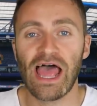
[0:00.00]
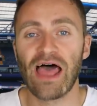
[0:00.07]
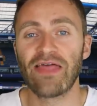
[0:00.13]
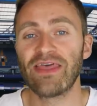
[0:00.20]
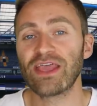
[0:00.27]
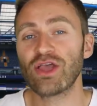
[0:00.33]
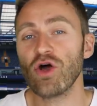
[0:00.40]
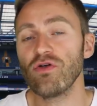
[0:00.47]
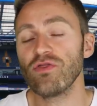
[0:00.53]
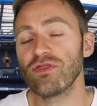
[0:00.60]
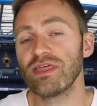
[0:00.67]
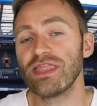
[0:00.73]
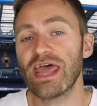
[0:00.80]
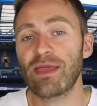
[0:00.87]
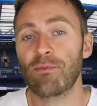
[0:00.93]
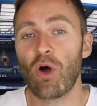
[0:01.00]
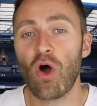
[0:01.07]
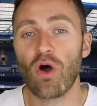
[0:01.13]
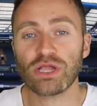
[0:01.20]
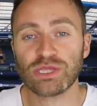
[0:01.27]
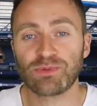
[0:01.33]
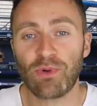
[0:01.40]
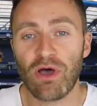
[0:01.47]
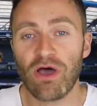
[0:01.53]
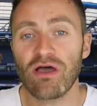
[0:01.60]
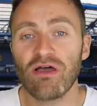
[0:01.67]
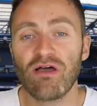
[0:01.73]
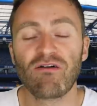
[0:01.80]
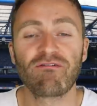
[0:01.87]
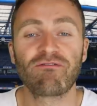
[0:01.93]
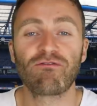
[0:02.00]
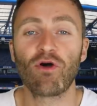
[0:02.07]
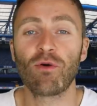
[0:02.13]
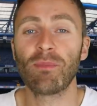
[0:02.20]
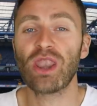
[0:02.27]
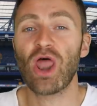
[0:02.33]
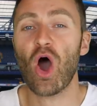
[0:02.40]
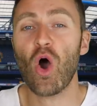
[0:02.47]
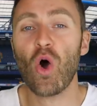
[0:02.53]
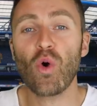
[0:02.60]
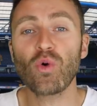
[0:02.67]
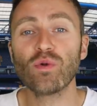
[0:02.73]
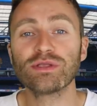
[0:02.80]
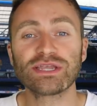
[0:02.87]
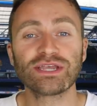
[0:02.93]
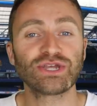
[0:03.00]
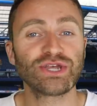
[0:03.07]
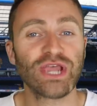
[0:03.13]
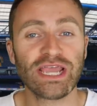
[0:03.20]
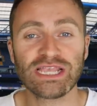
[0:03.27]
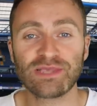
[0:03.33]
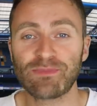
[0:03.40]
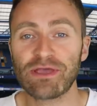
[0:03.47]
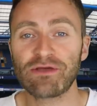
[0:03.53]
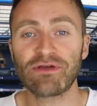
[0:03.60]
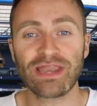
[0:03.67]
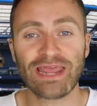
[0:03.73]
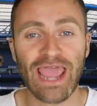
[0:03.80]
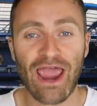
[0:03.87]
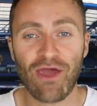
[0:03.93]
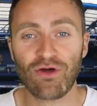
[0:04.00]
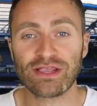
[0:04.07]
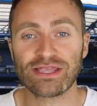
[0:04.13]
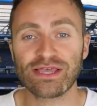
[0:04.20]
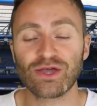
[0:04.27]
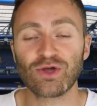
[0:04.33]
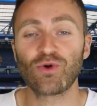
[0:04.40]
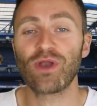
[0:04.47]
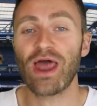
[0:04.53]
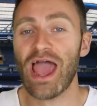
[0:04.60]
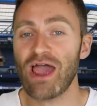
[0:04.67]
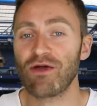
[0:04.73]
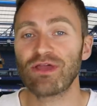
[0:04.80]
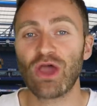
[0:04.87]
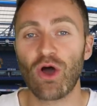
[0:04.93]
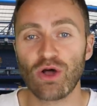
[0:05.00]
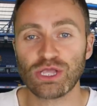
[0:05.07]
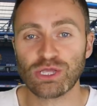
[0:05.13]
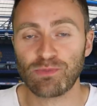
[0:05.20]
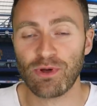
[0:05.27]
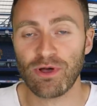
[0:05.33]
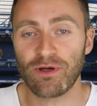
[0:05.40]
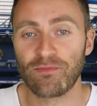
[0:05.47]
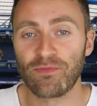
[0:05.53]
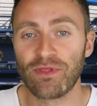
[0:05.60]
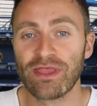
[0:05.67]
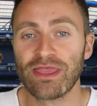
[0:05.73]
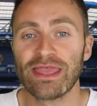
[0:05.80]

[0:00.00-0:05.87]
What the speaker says: And they got the name Hotspur from an old Shakespearean character called Harry Hotspur.